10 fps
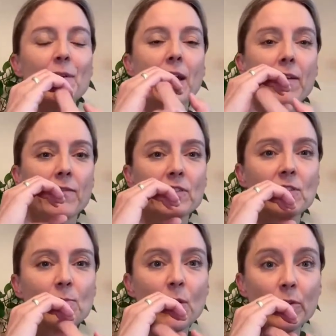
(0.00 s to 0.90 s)
If you have a
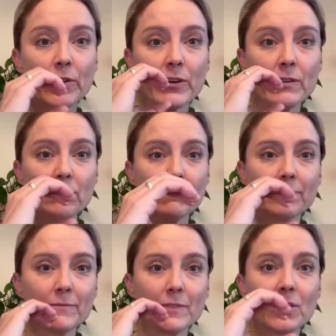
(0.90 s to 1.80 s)
smaller
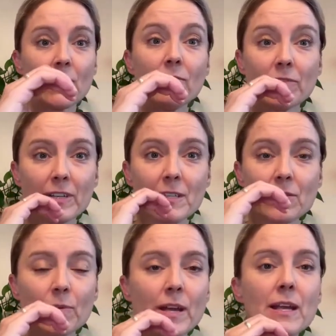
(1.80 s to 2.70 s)

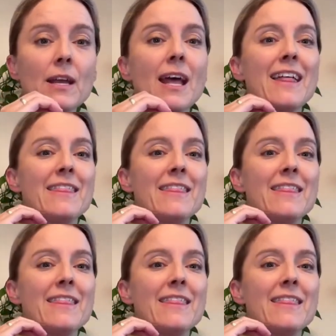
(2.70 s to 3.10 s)
circumference, right,